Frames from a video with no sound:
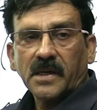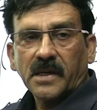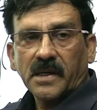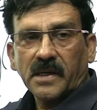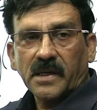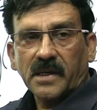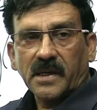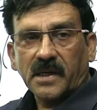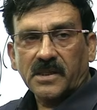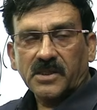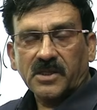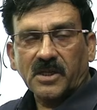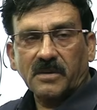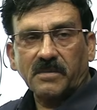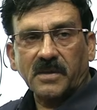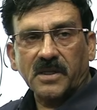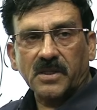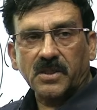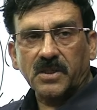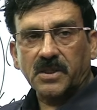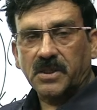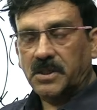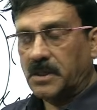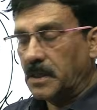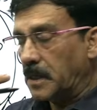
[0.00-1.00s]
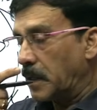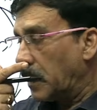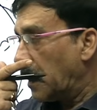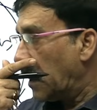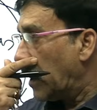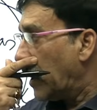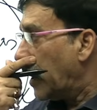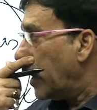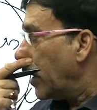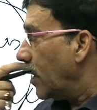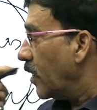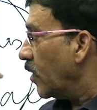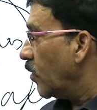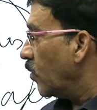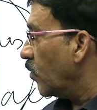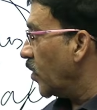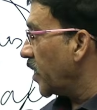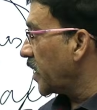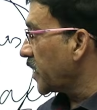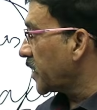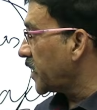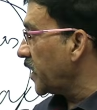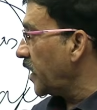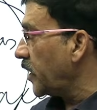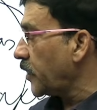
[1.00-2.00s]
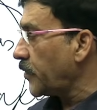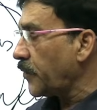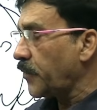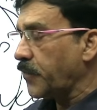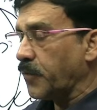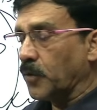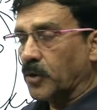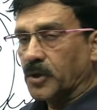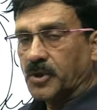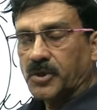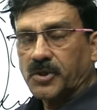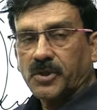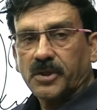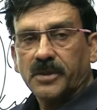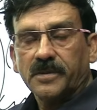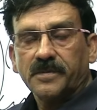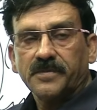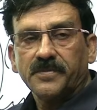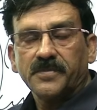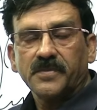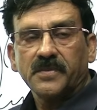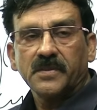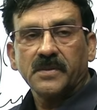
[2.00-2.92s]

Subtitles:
Here extremists were great force,